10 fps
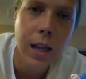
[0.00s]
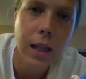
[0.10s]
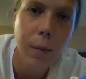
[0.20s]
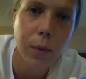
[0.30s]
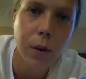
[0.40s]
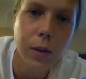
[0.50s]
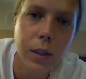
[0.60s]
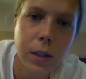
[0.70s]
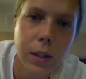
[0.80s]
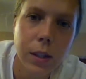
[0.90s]
that
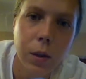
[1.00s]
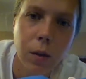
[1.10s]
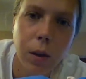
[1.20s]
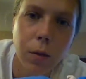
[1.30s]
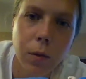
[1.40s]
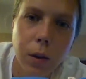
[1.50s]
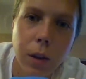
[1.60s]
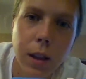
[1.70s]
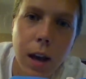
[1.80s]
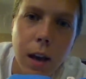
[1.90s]
produces the synovial
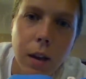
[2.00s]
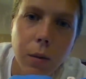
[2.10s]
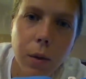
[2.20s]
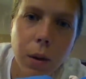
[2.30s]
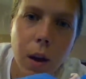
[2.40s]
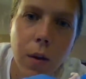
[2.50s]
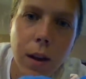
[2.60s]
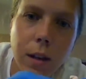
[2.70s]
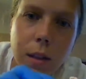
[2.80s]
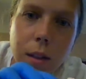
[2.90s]
fluid that would go
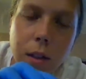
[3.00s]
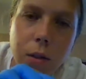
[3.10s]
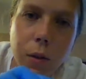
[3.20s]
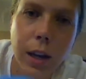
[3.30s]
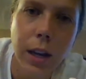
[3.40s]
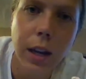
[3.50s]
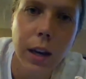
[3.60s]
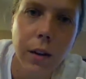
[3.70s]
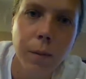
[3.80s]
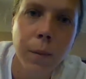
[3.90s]
into this joint
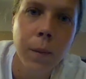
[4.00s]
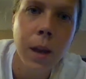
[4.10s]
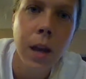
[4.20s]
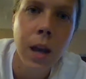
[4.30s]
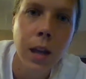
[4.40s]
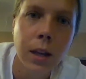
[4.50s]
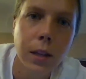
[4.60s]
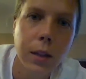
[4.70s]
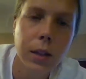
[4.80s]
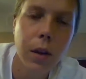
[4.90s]
here.
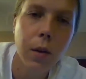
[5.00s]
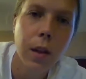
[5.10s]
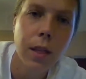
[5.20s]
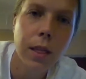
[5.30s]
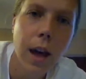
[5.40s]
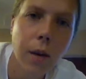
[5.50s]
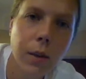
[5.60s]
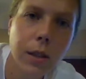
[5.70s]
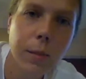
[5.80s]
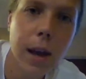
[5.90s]
So that
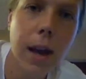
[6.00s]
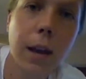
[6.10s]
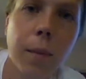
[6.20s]
was my